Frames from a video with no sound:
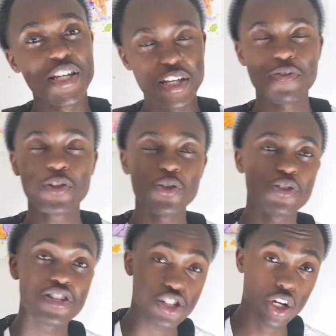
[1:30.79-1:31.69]
If you're new to
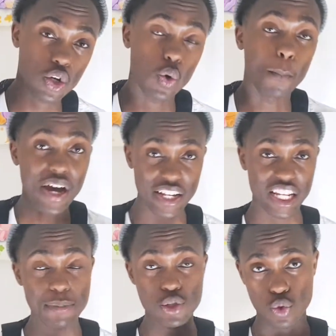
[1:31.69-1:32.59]
this channel, my name
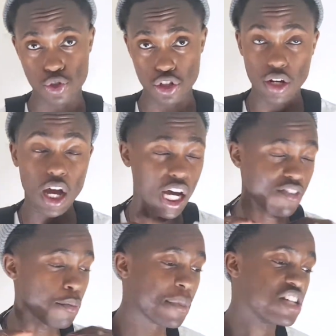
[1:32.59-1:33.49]
is Richard. I cover
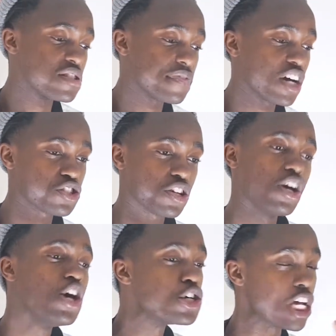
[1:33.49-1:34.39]
men's fashion,
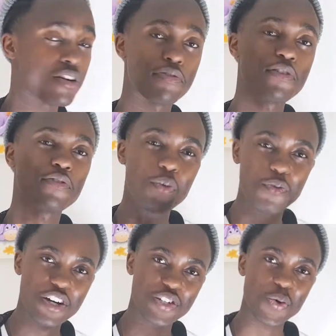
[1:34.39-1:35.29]
so everything from
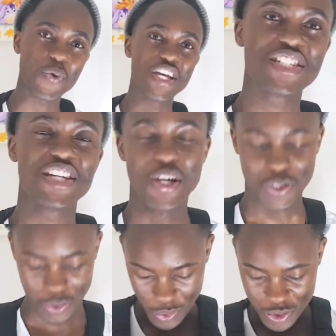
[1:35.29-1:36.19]
fashion weeks
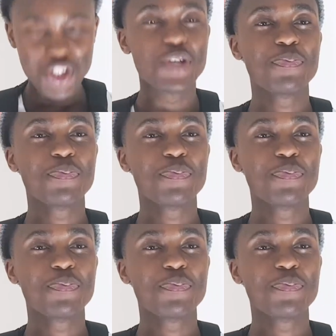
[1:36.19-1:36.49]
to cheap